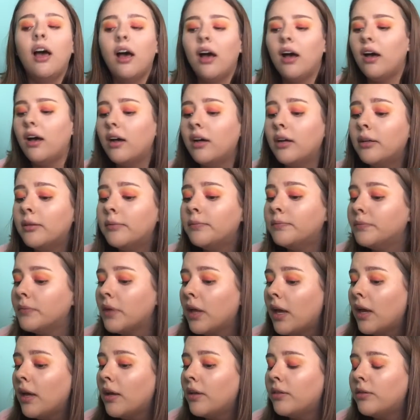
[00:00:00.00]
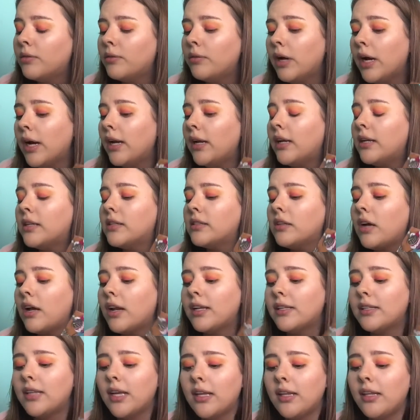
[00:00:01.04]
Um, the red is not
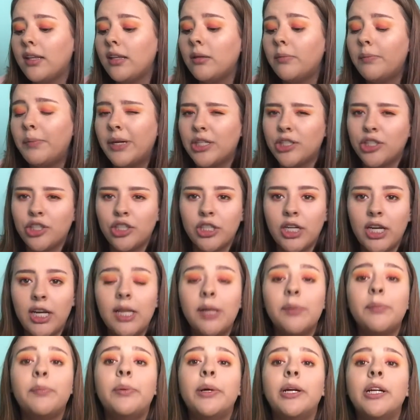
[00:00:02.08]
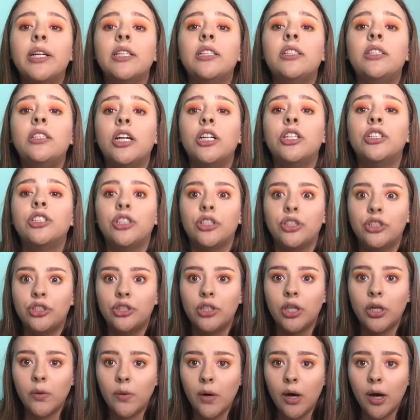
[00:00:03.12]
exactly the best shade, but it does
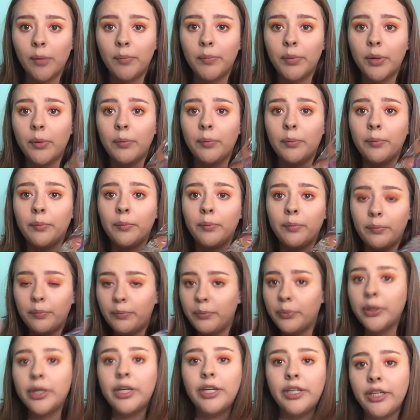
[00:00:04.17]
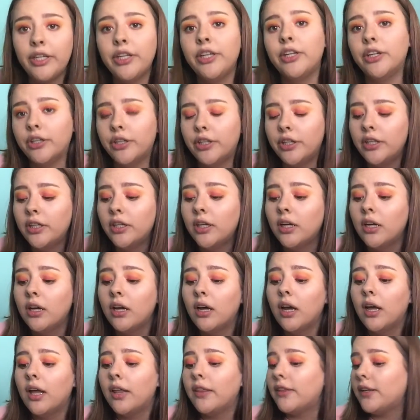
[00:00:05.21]
show up pretty good.
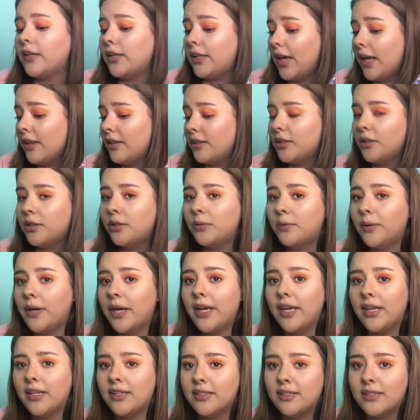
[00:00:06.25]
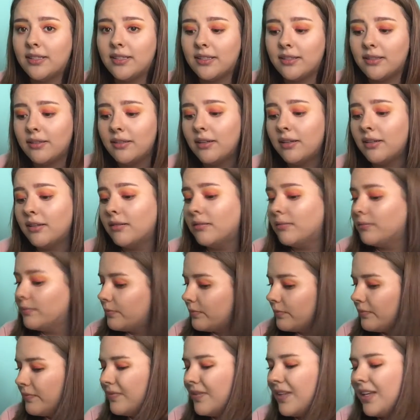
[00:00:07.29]
The yellow is,
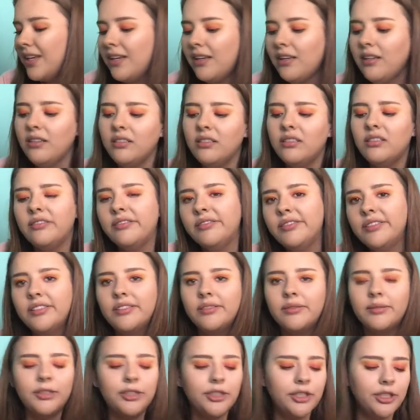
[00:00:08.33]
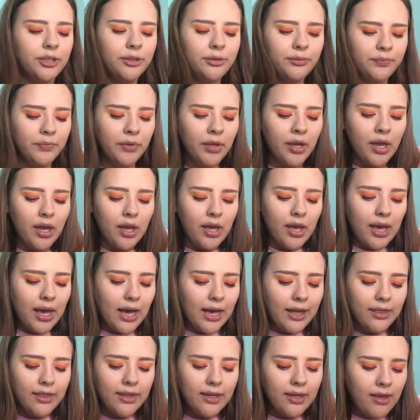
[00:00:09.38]
uh, you know,
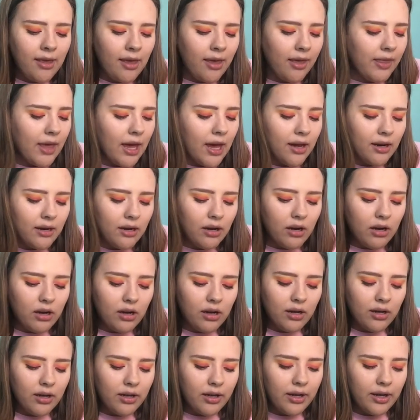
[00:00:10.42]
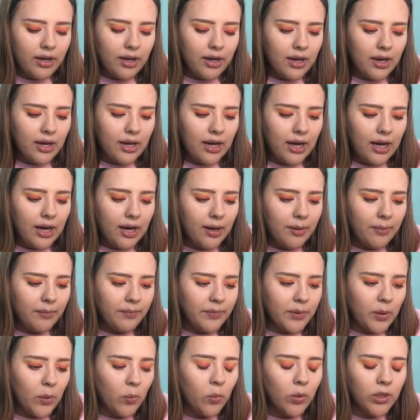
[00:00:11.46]
I think that
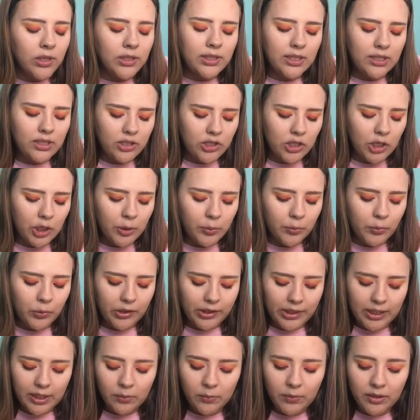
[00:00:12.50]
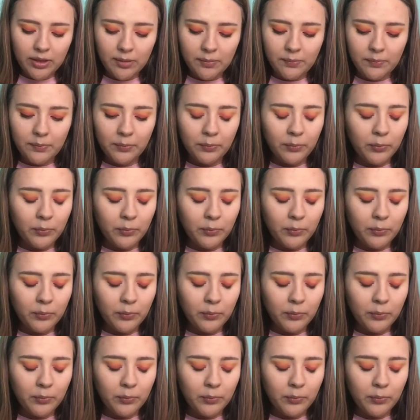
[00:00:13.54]
um, once I start working with, the,